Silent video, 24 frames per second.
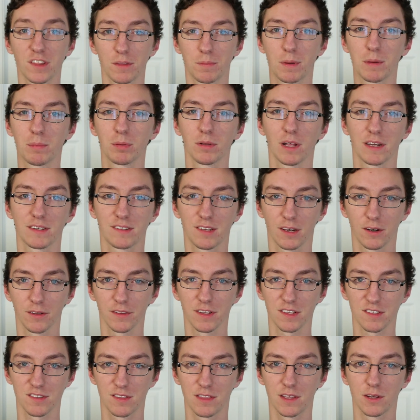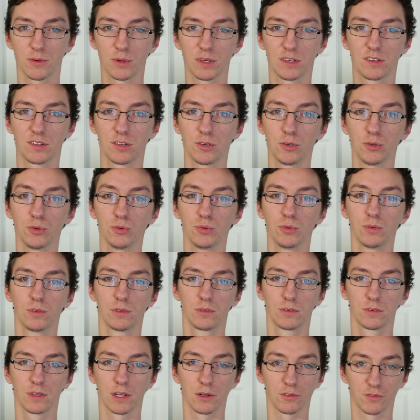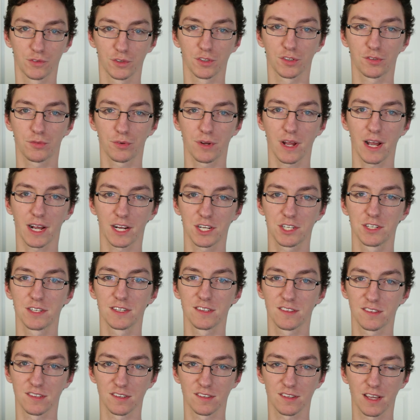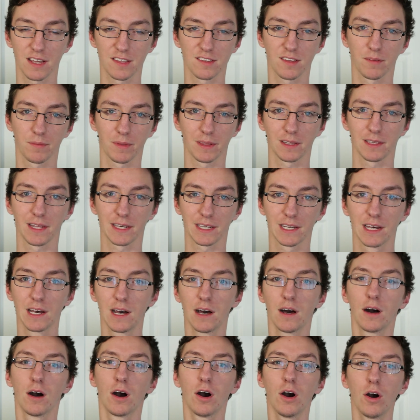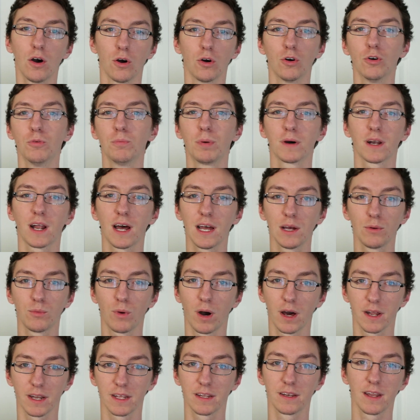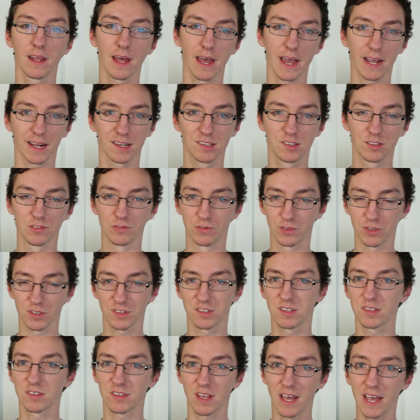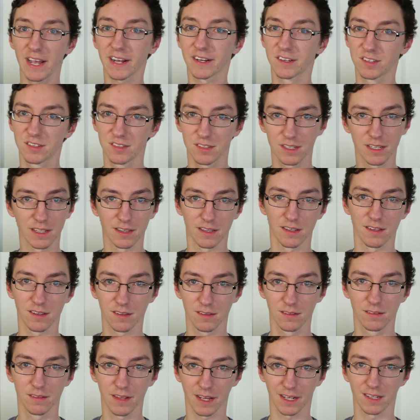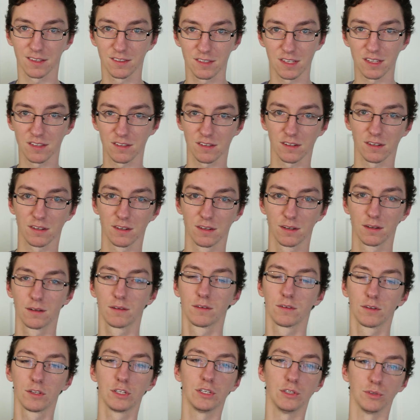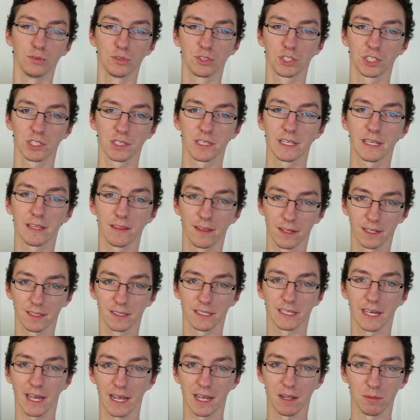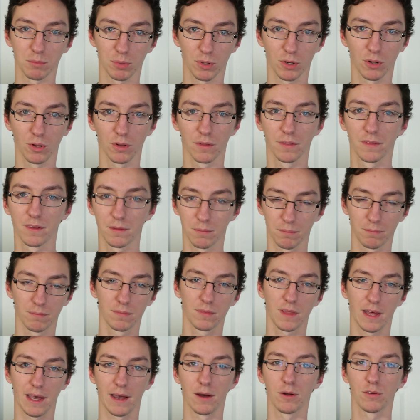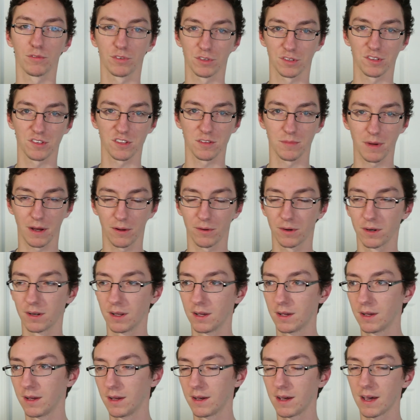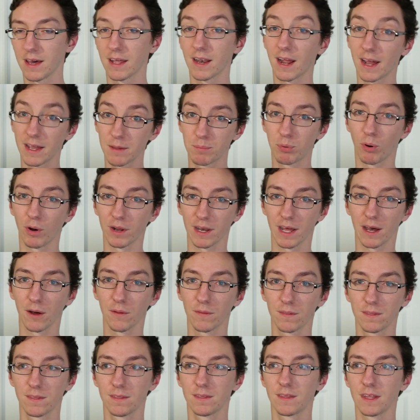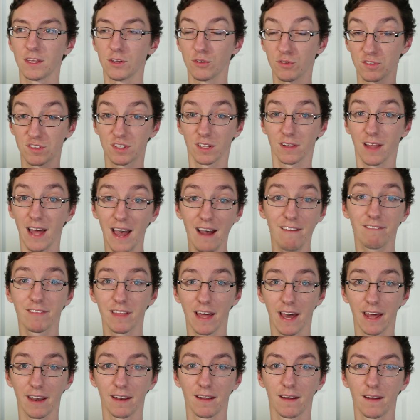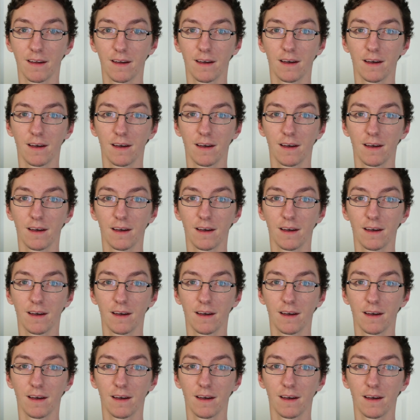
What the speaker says: of the people I tell this theory to, their first reaction is to say something like, oh, but I wanted X versus X in the next season. Usually the Clegane Bowl, the Hound versus the Mountain. And I point out that you still have that,